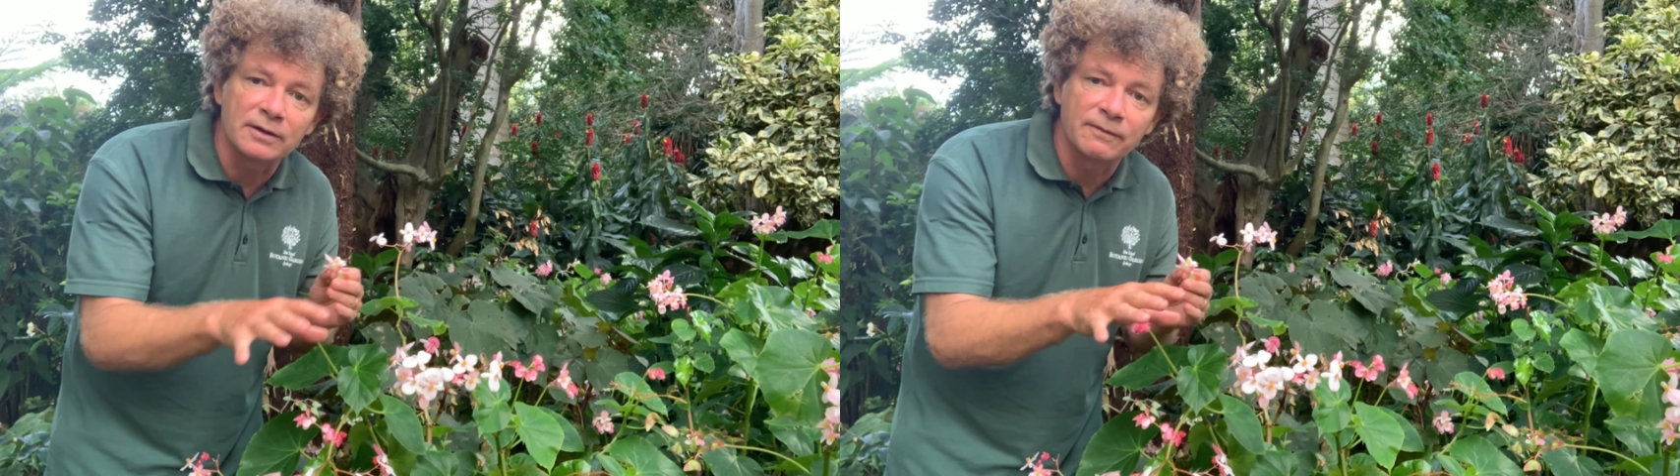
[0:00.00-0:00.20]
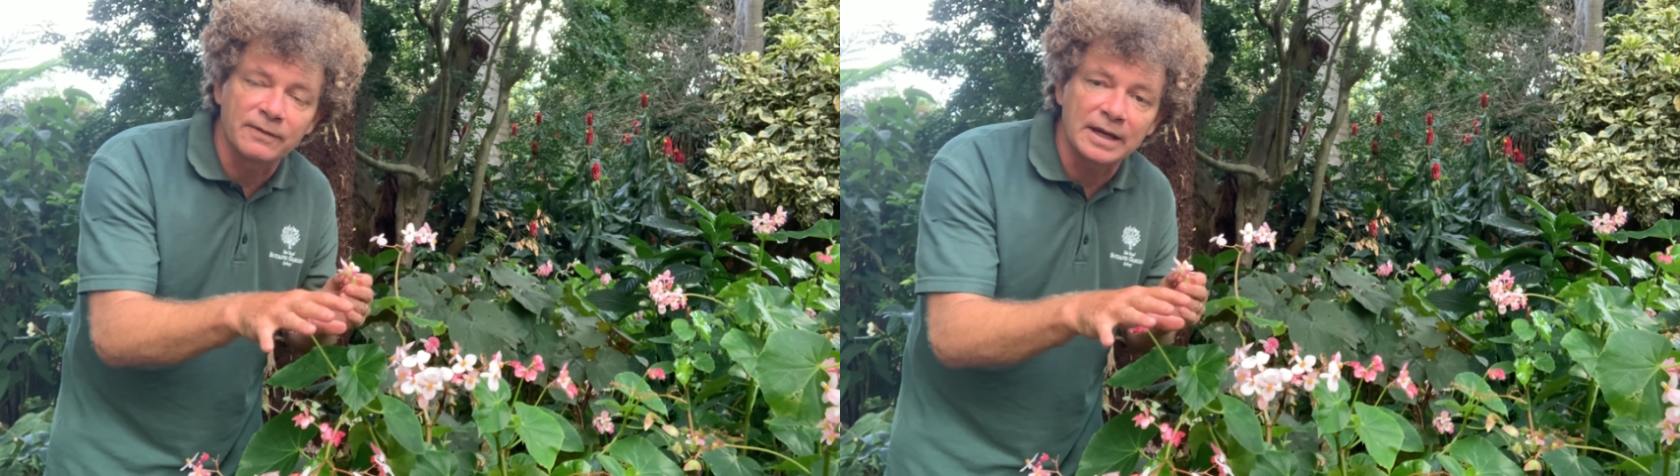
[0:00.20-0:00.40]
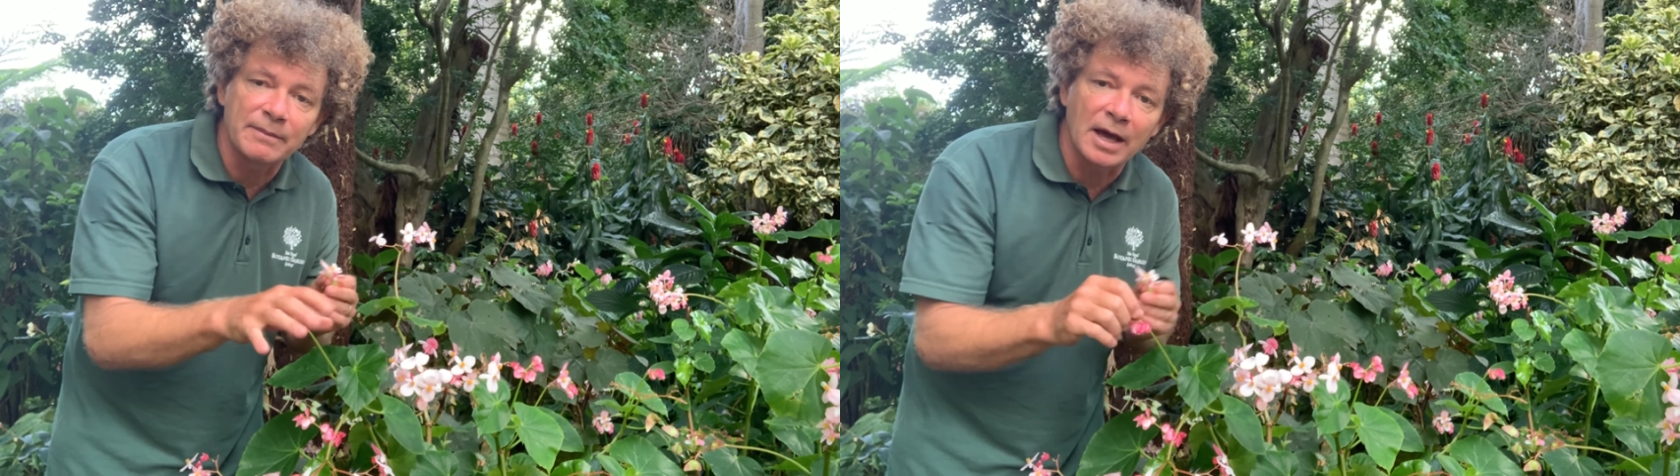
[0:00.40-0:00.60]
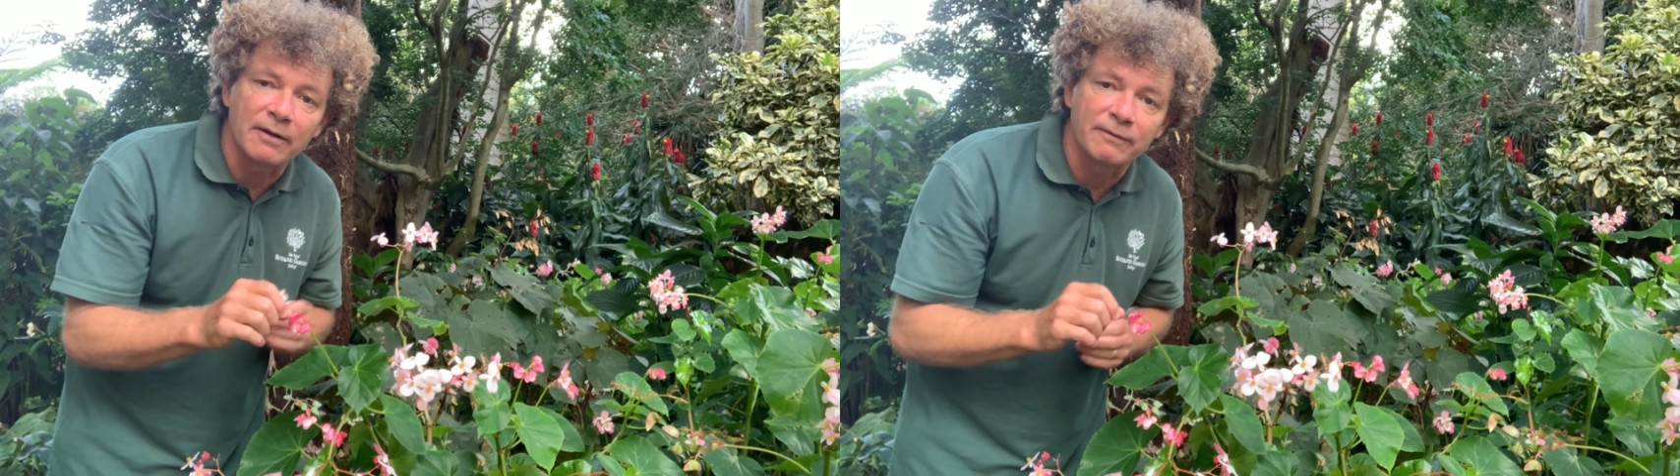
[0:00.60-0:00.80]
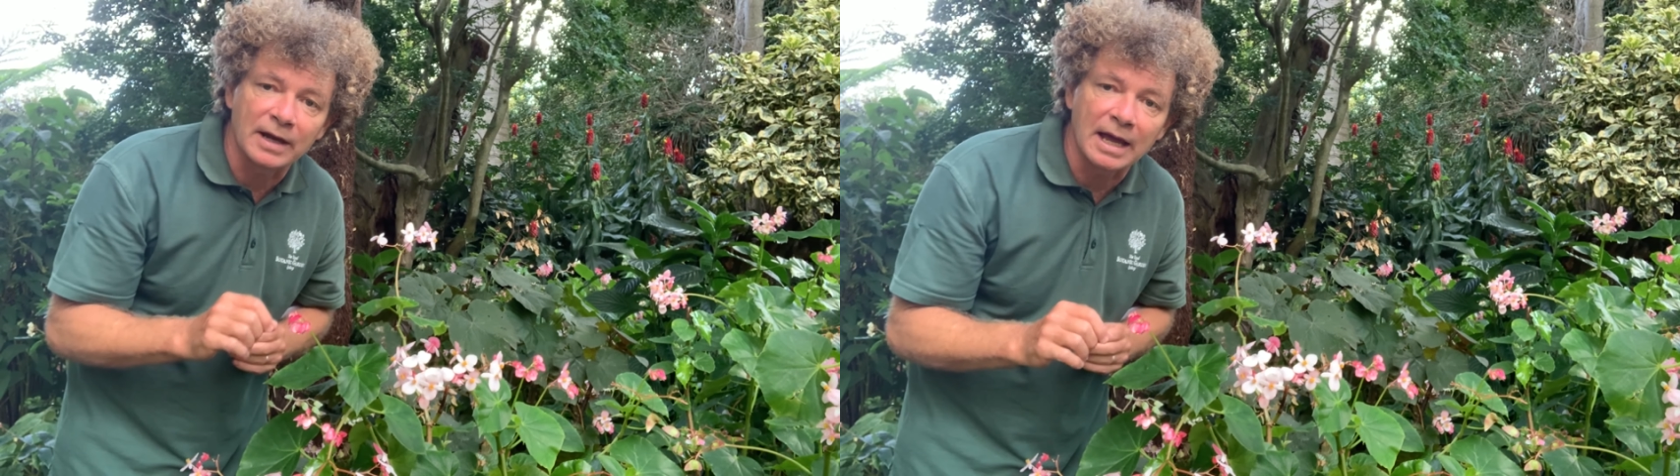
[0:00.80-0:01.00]
and
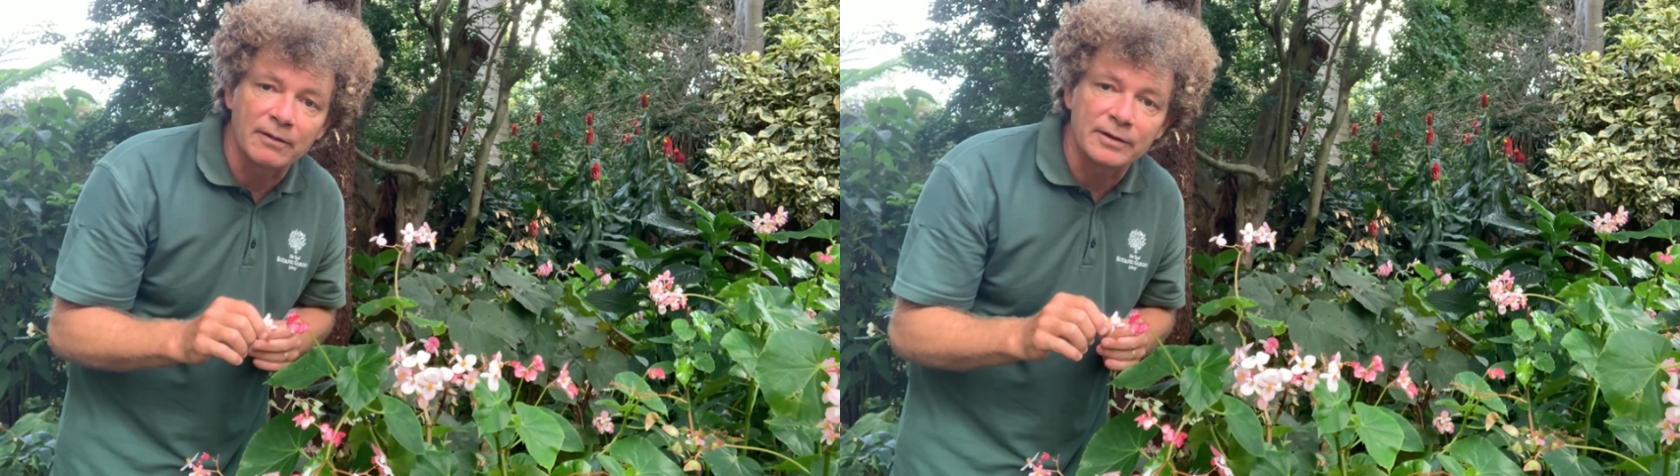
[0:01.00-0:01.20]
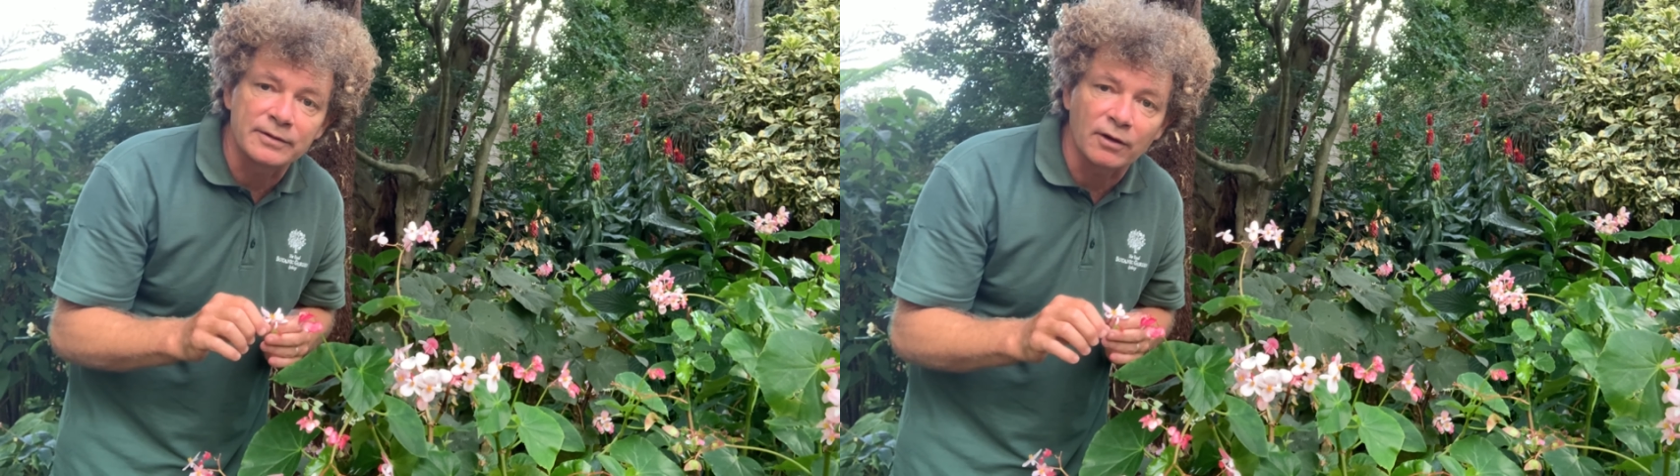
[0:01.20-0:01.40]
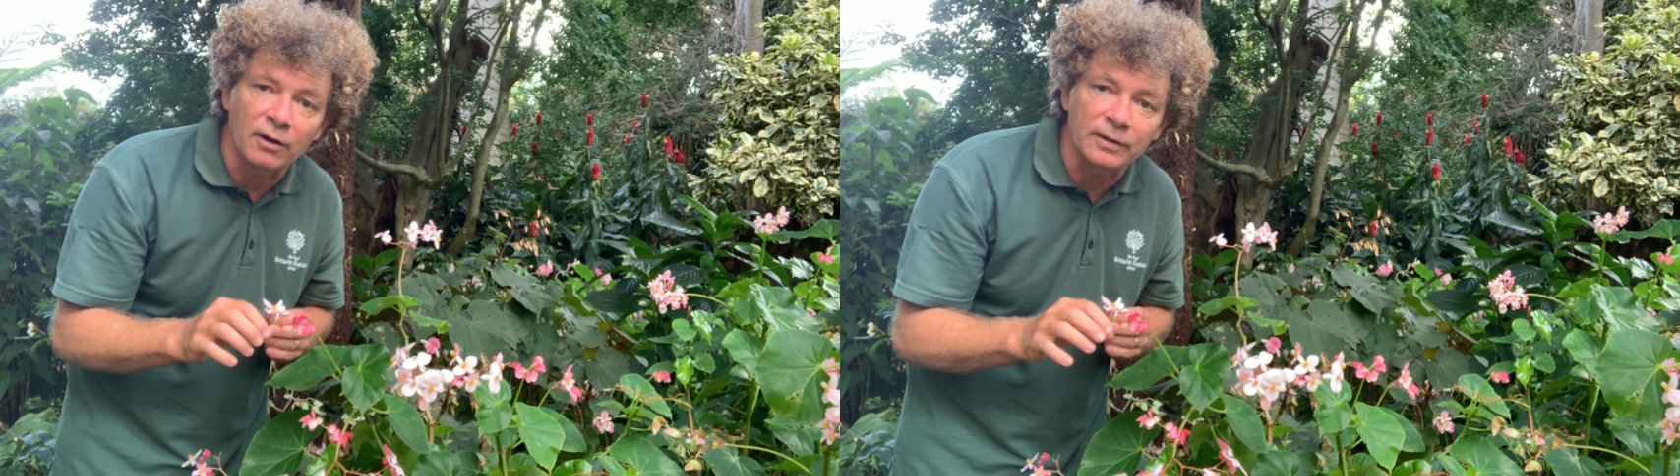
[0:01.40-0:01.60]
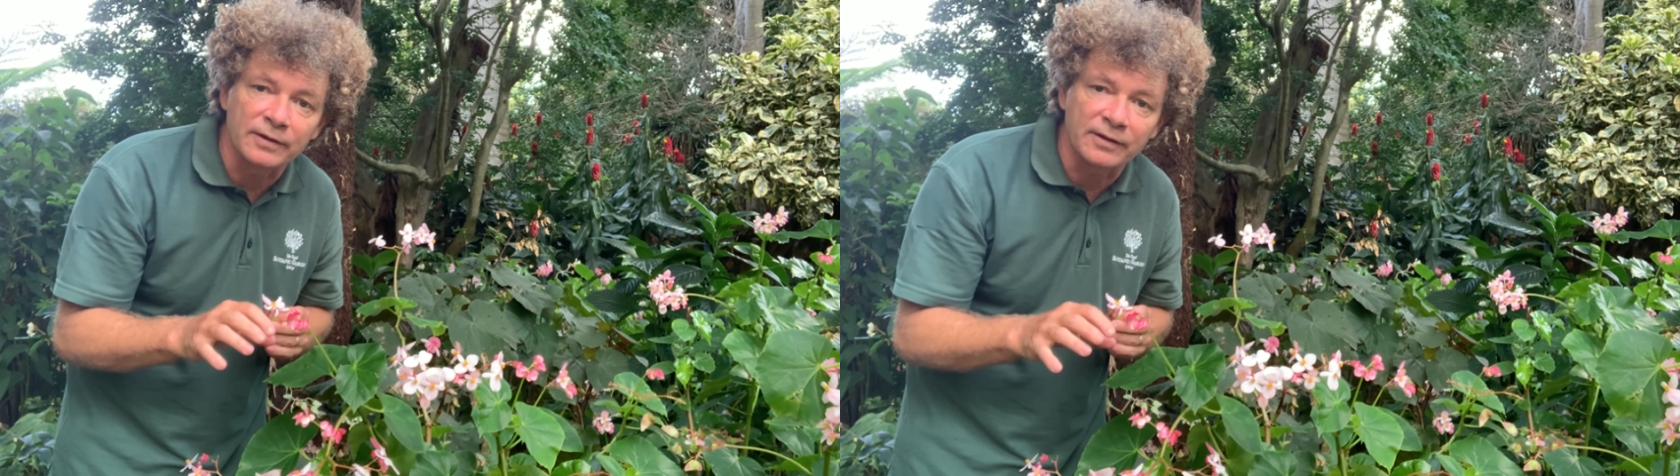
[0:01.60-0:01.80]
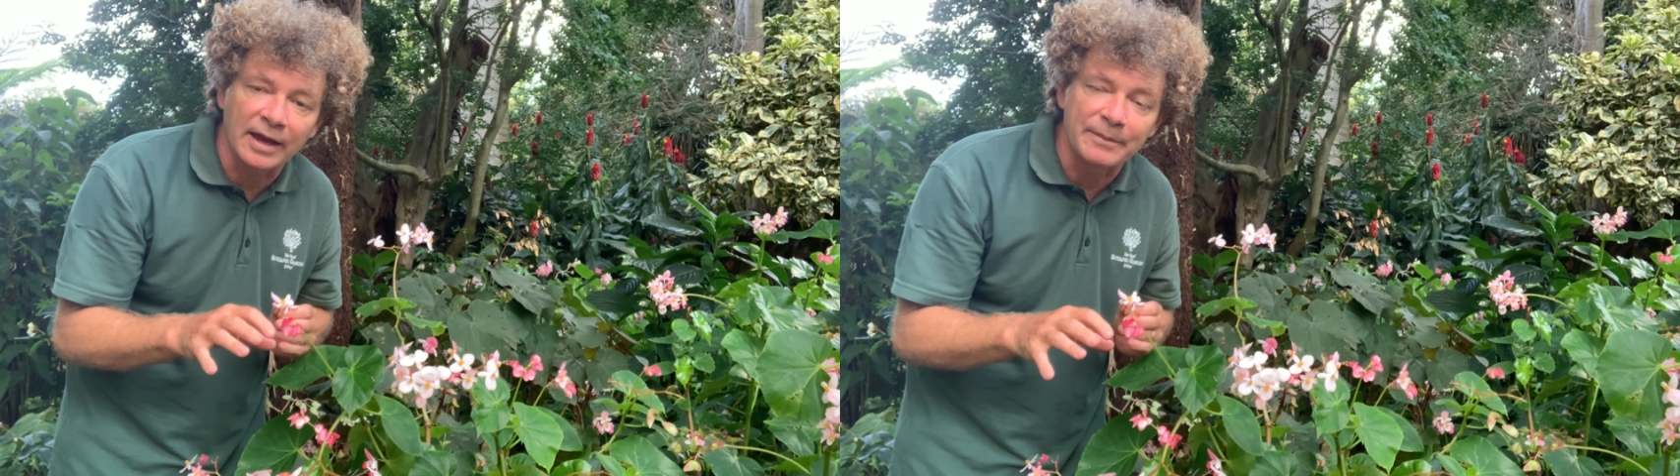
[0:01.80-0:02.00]
female flowers on
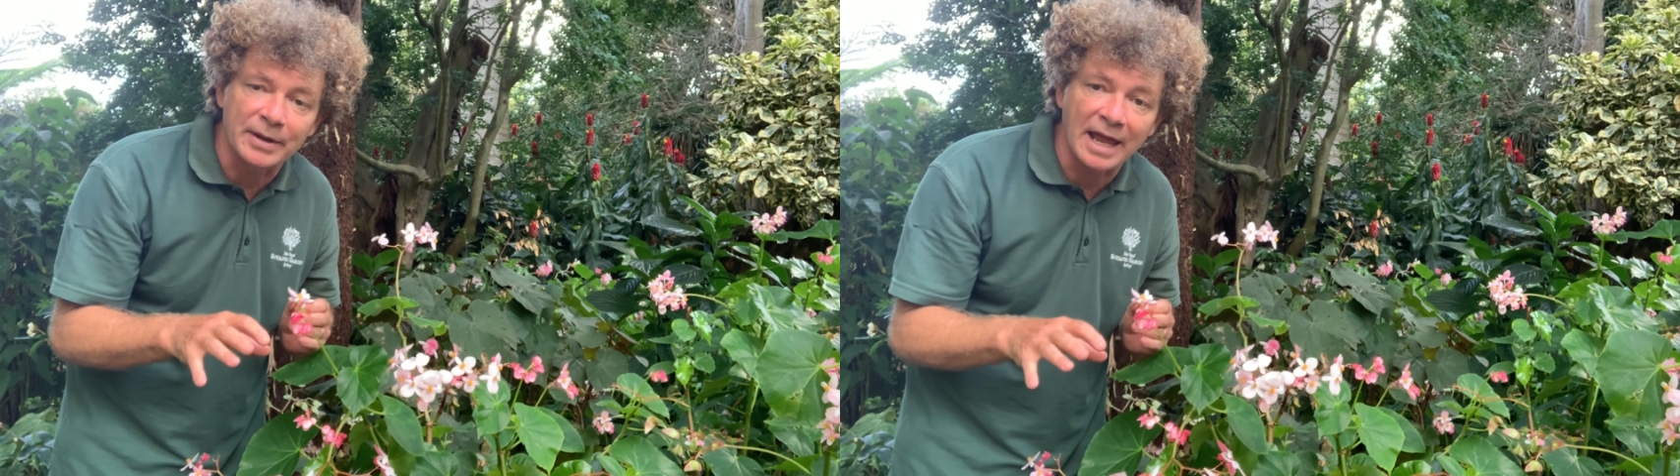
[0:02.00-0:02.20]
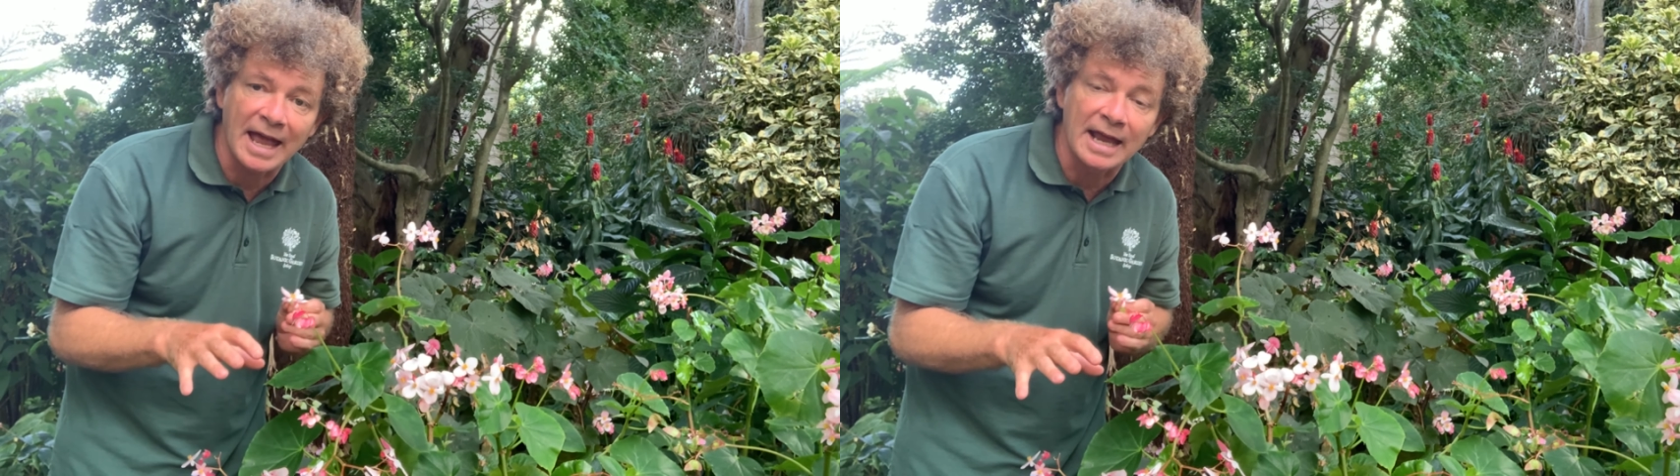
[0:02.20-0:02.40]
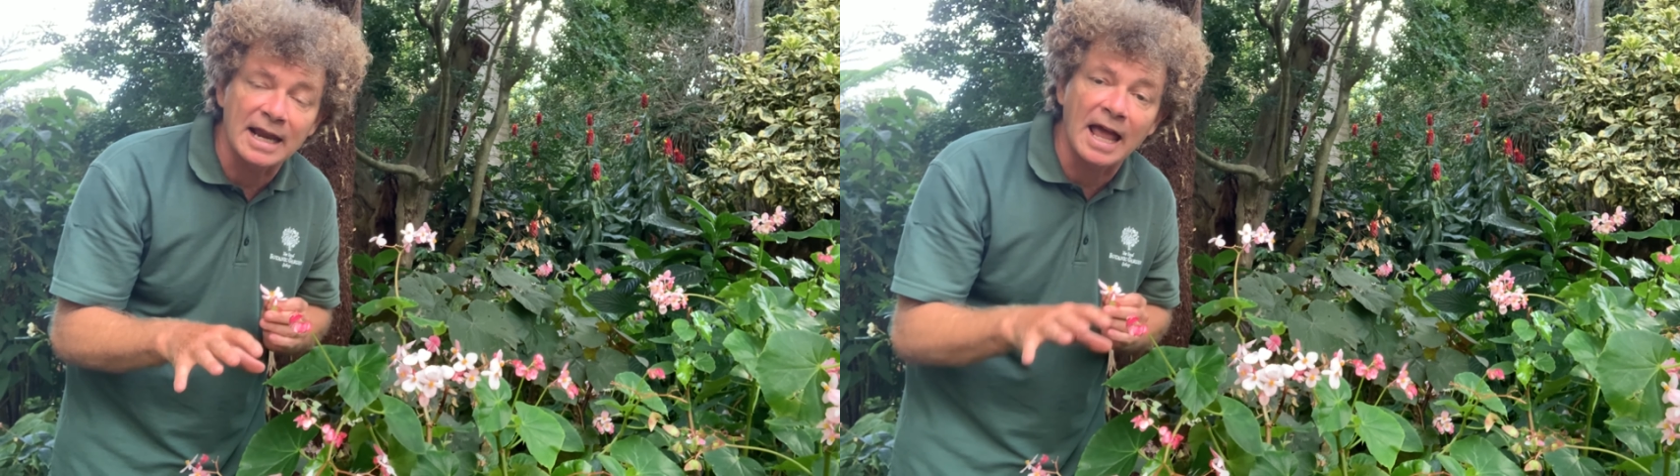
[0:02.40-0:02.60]
the same plant,